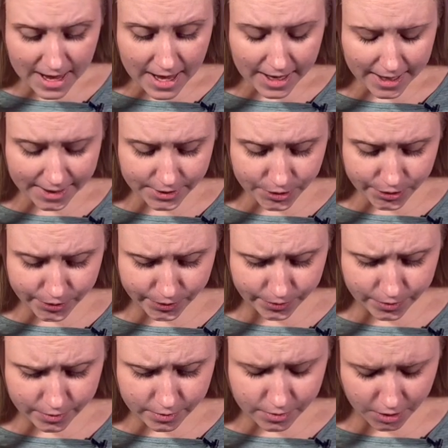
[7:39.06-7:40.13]
At
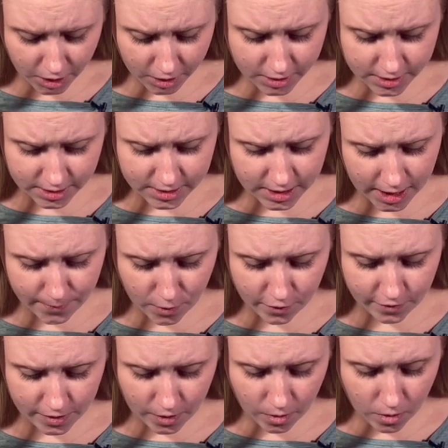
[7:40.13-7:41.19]
noon, darkness came
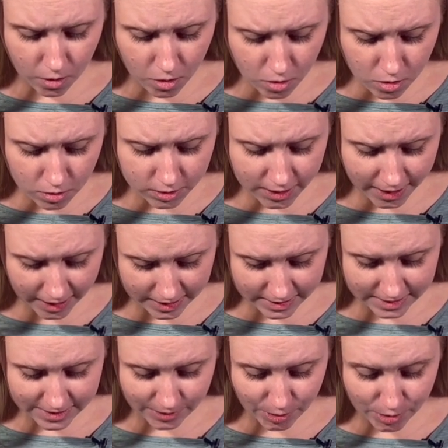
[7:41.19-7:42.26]
over the whole land
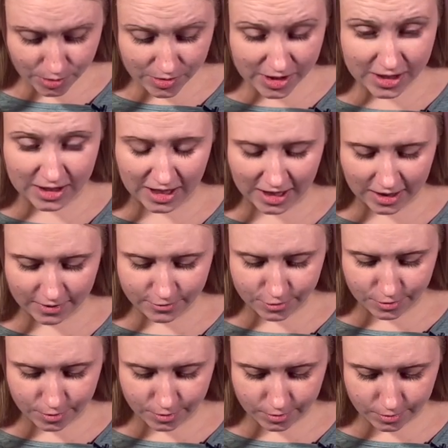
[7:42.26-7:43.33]
until 3 in the
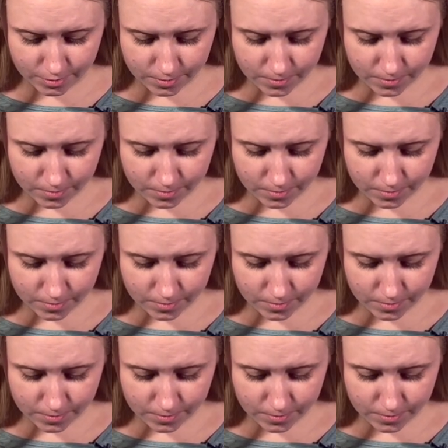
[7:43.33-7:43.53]
afternoon.